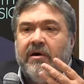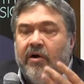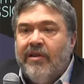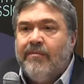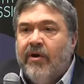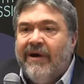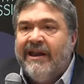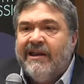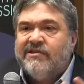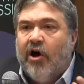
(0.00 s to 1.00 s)
Chol
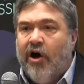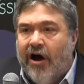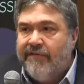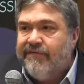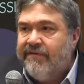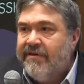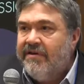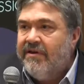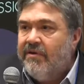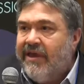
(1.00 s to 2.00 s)
HaMoed is off.
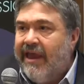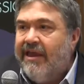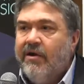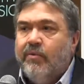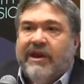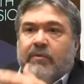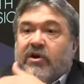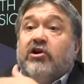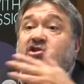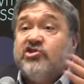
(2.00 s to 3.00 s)
Okay,
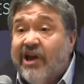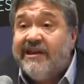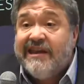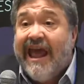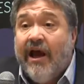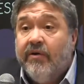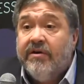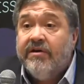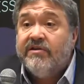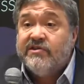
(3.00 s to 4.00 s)
we're shut down.
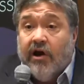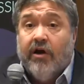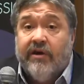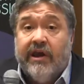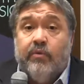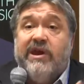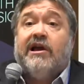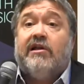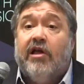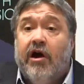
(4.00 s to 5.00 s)
Sorry,
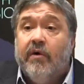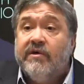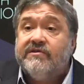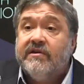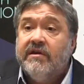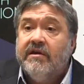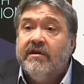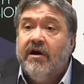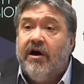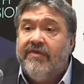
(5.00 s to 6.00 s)
we close
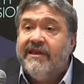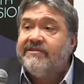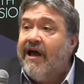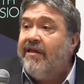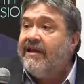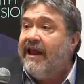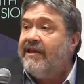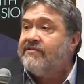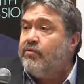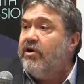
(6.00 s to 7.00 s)
on these
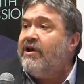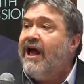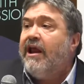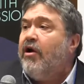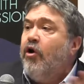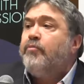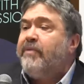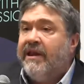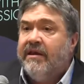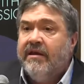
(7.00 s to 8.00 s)
holidays. We're not
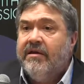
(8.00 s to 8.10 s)
open.